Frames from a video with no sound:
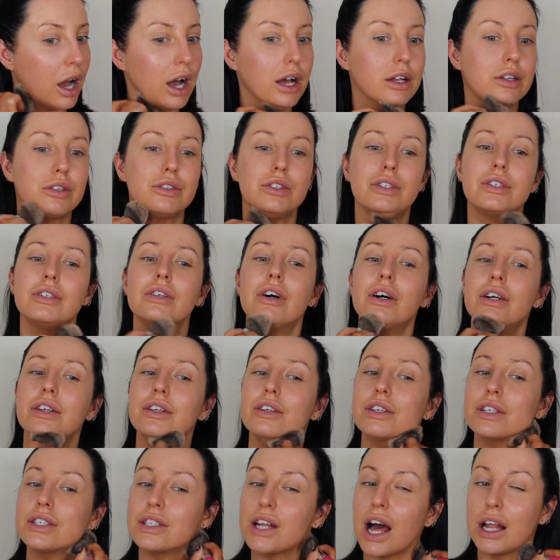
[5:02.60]
I don't
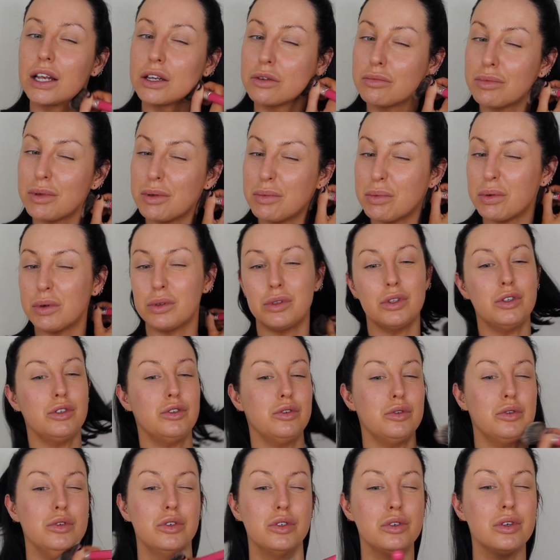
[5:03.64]
understand people that
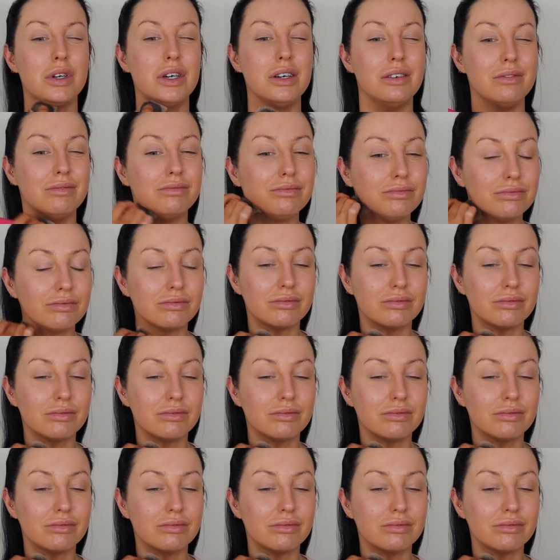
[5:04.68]
do it.